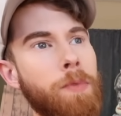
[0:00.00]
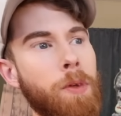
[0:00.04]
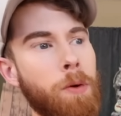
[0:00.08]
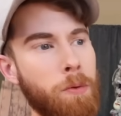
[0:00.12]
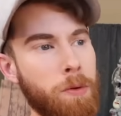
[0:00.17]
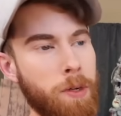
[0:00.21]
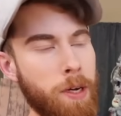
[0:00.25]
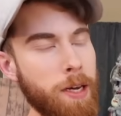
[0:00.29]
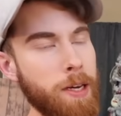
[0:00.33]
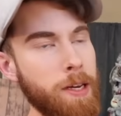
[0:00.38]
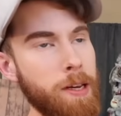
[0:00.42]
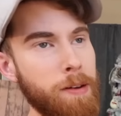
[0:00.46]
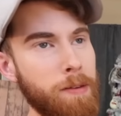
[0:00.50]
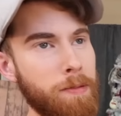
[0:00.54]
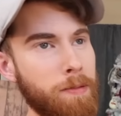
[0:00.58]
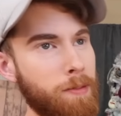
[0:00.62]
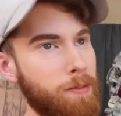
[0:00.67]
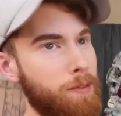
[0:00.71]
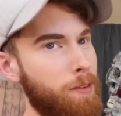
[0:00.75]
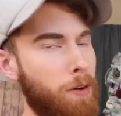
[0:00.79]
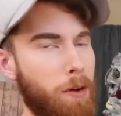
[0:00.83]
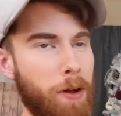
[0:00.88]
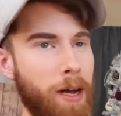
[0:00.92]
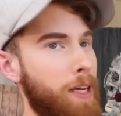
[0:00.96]
Okay,
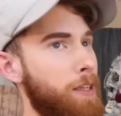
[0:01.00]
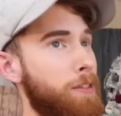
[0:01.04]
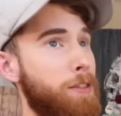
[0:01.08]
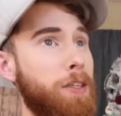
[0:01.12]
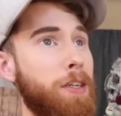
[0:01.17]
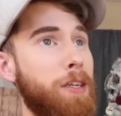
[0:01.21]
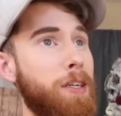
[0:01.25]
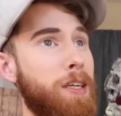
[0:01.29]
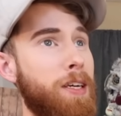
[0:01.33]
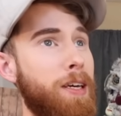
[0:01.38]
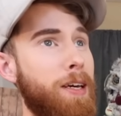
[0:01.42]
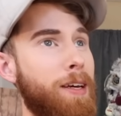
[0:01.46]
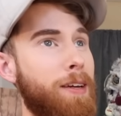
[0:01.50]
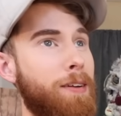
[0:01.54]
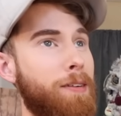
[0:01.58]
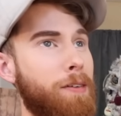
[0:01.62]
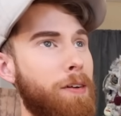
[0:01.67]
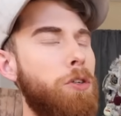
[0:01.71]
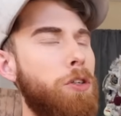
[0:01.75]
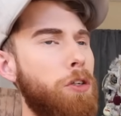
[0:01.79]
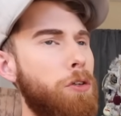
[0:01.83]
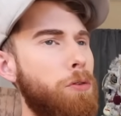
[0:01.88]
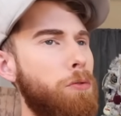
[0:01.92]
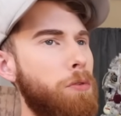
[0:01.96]
I'll ask you again.
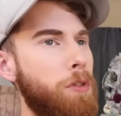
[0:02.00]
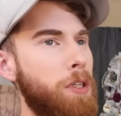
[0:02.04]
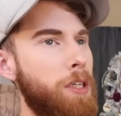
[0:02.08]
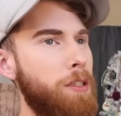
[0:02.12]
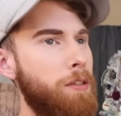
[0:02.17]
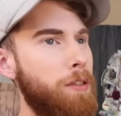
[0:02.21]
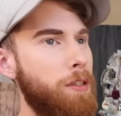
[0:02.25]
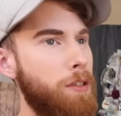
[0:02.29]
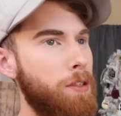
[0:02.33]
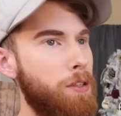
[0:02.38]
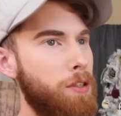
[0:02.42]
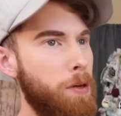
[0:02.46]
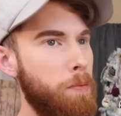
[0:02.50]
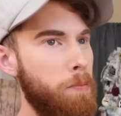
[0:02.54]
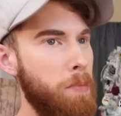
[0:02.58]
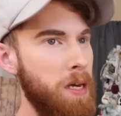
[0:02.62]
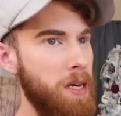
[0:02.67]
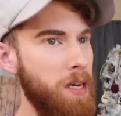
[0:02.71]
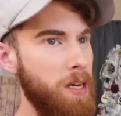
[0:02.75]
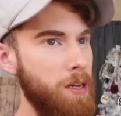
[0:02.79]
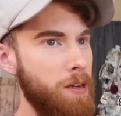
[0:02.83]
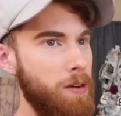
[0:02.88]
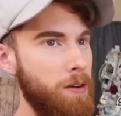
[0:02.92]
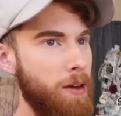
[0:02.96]
Do you listen to
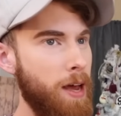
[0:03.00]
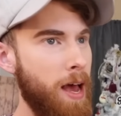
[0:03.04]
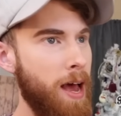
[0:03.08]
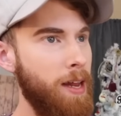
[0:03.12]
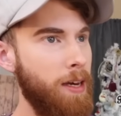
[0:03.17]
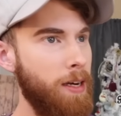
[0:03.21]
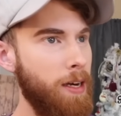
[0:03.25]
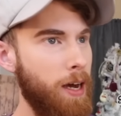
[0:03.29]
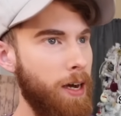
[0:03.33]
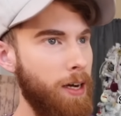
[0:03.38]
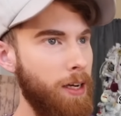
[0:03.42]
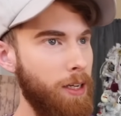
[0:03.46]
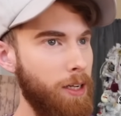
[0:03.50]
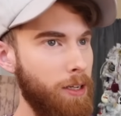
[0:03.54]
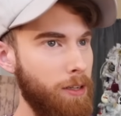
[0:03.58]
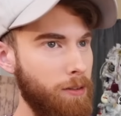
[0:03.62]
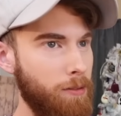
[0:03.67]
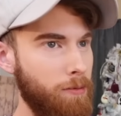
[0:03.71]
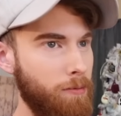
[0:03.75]
me at night?